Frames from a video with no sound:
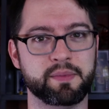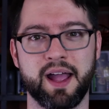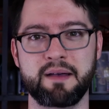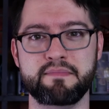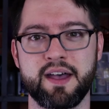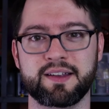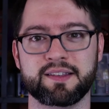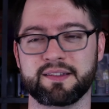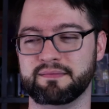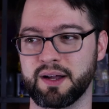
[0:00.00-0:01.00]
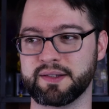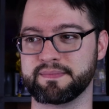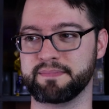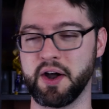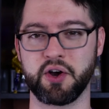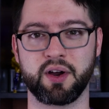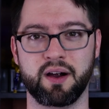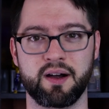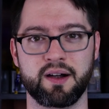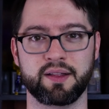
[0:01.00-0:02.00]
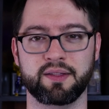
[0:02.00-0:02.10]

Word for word: but Empen is a much better card